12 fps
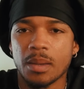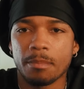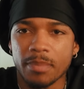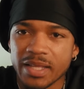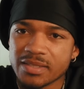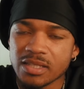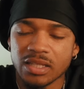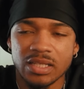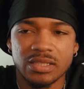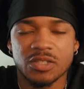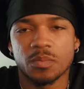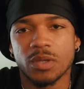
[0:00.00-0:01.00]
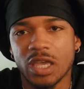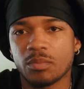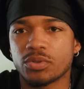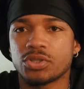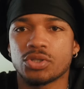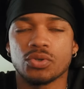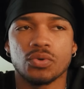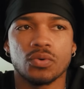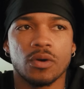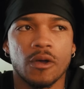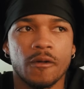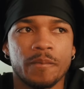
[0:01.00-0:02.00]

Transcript: mentally to be able to